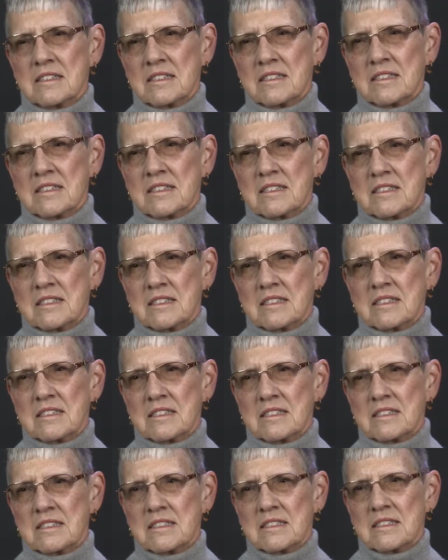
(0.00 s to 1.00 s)
with the program.
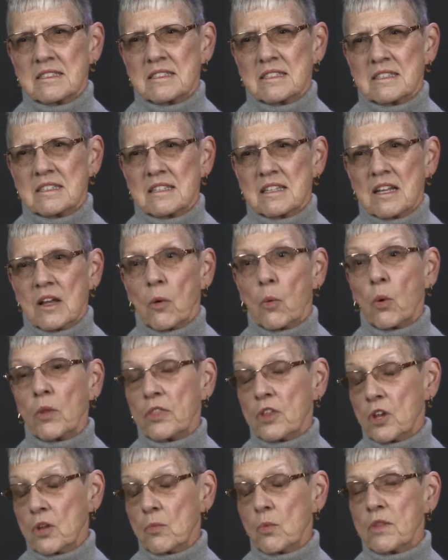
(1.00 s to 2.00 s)
So when
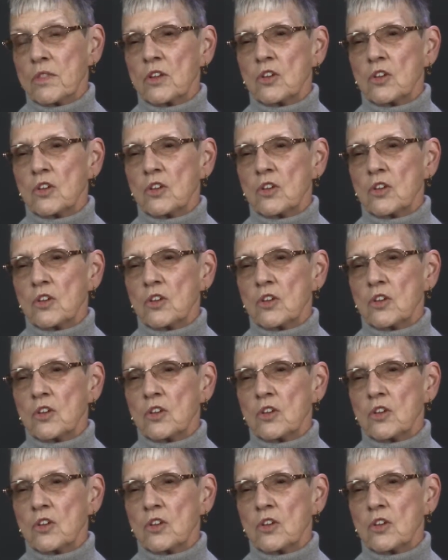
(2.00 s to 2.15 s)
did you start?